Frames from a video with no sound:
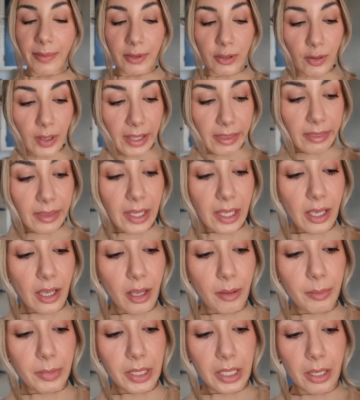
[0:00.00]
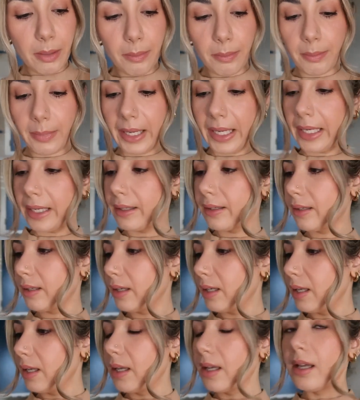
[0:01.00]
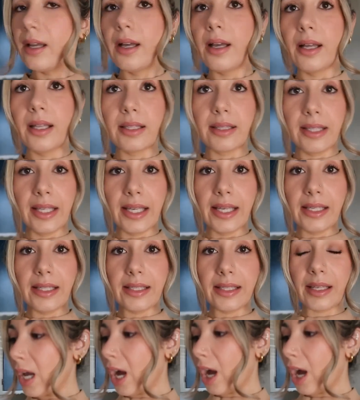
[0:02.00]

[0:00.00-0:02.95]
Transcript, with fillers: So I think I'm gonna make this